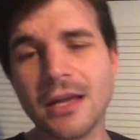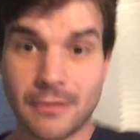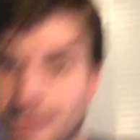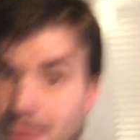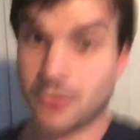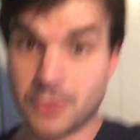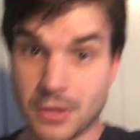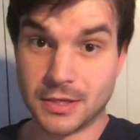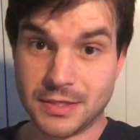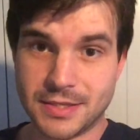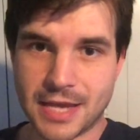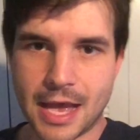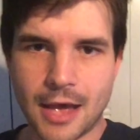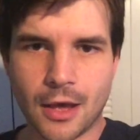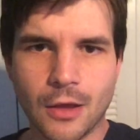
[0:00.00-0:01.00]
If you couldn't
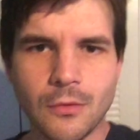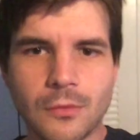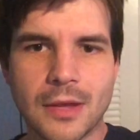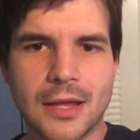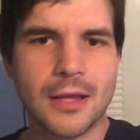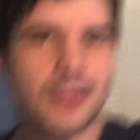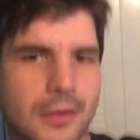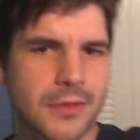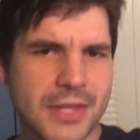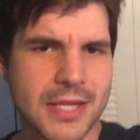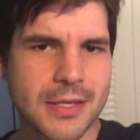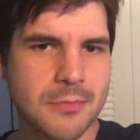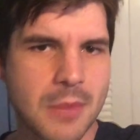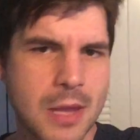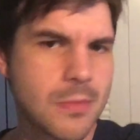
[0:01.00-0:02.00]
tell, well,
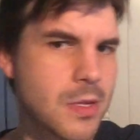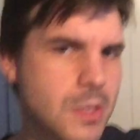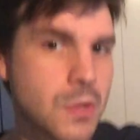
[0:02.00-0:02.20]
then maybe